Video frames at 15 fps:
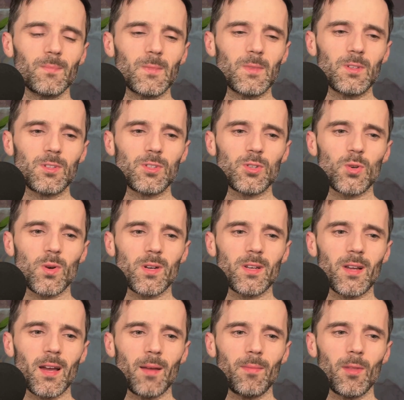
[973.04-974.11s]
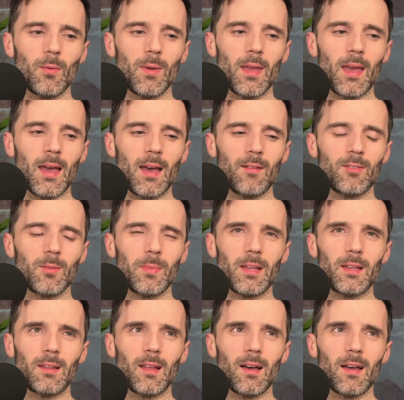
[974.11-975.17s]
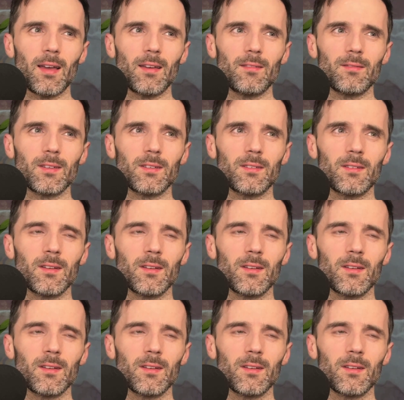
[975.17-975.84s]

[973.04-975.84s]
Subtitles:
short time that we have to be alive, and